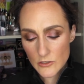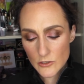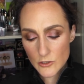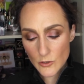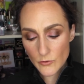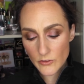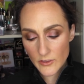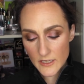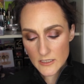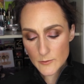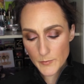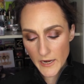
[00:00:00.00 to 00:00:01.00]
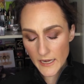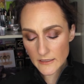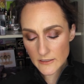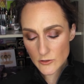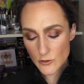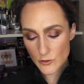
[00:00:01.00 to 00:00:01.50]
So this
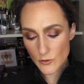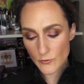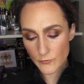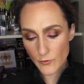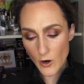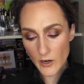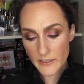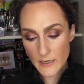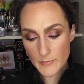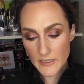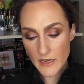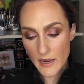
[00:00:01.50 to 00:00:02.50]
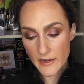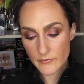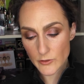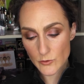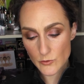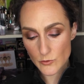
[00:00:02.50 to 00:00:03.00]
palette so far, and I mean, I've
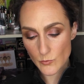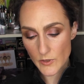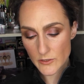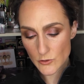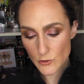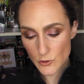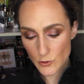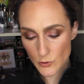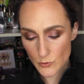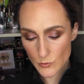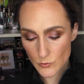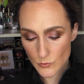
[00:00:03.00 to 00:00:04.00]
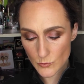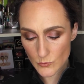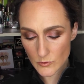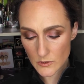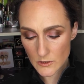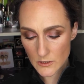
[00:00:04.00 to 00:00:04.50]
used 1,
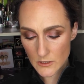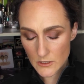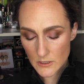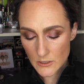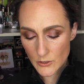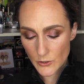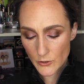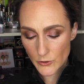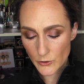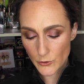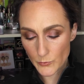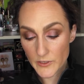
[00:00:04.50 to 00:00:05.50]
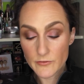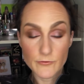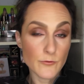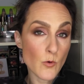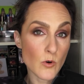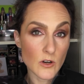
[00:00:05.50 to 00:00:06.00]
2, 3,
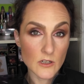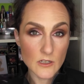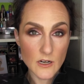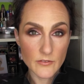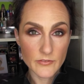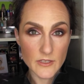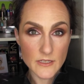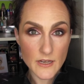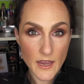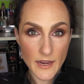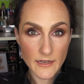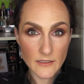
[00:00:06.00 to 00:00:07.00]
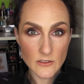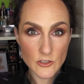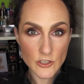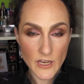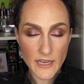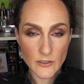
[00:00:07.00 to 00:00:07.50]
4 of the 9
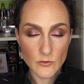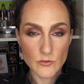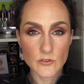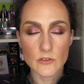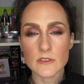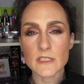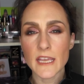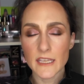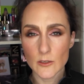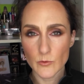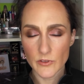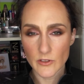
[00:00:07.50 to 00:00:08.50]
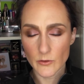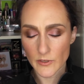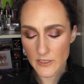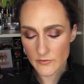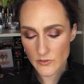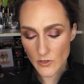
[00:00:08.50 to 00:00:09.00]
shadows, take it with a
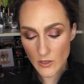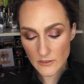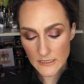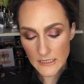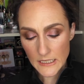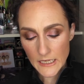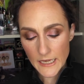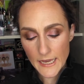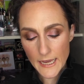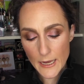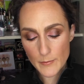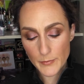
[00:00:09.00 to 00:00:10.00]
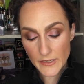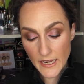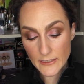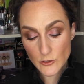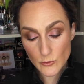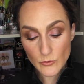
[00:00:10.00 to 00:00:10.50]
grain of salt. But
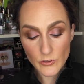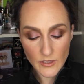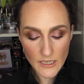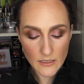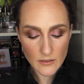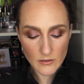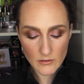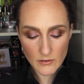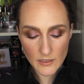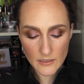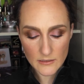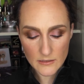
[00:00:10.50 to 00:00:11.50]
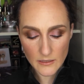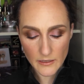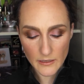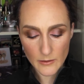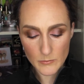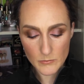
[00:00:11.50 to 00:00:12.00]
I do think that,
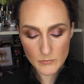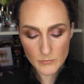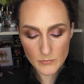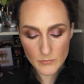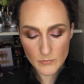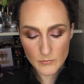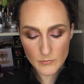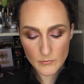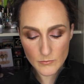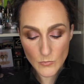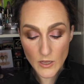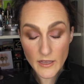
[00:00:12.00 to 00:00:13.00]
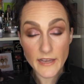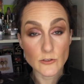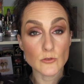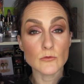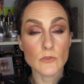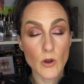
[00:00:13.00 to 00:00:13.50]
I
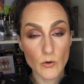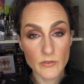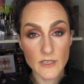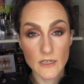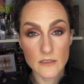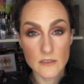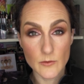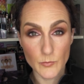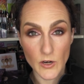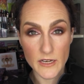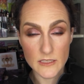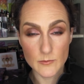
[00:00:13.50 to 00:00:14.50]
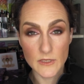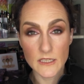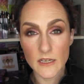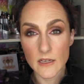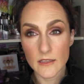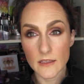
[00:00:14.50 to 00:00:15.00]
do know that it surprised me,
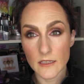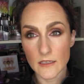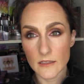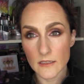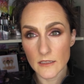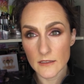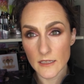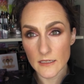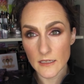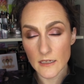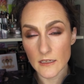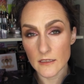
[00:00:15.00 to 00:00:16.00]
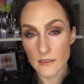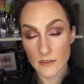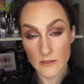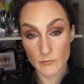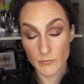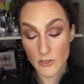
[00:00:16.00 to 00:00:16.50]
and I think
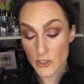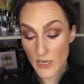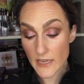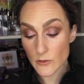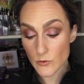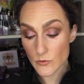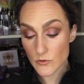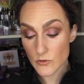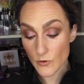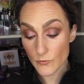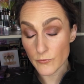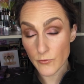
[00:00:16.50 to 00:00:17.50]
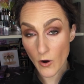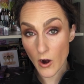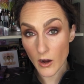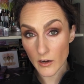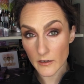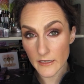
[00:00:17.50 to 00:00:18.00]
the shadows so
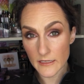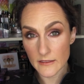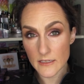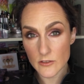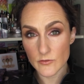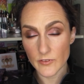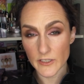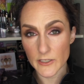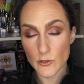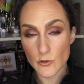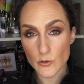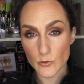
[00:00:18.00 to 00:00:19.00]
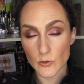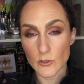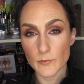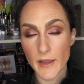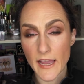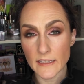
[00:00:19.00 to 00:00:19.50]
far in this very neutral
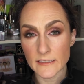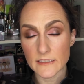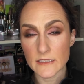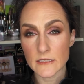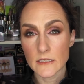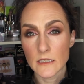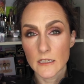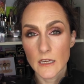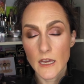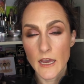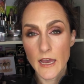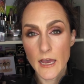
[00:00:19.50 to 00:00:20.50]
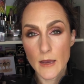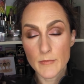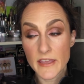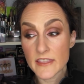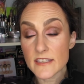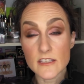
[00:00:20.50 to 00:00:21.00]
palette,
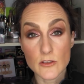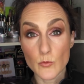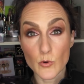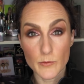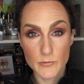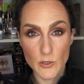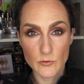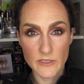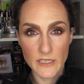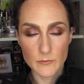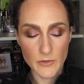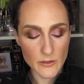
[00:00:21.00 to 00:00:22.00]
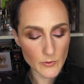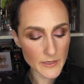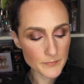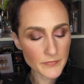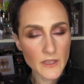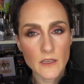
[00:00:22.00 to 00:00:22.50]
and this is the warm tone kit, by the way,